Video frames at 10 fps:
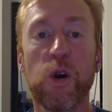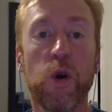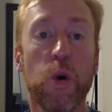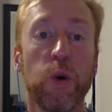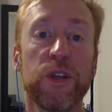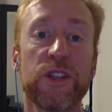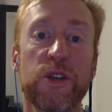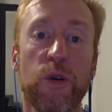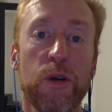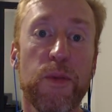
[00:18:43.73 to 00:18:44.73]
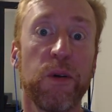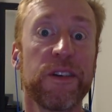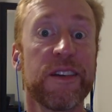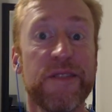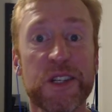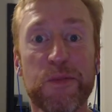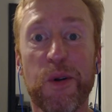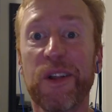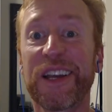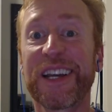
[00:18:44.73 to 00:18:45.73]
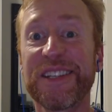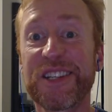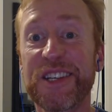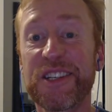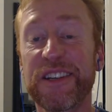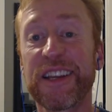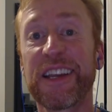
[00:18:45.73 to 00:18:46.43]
Gold is durable, divisible, consistent,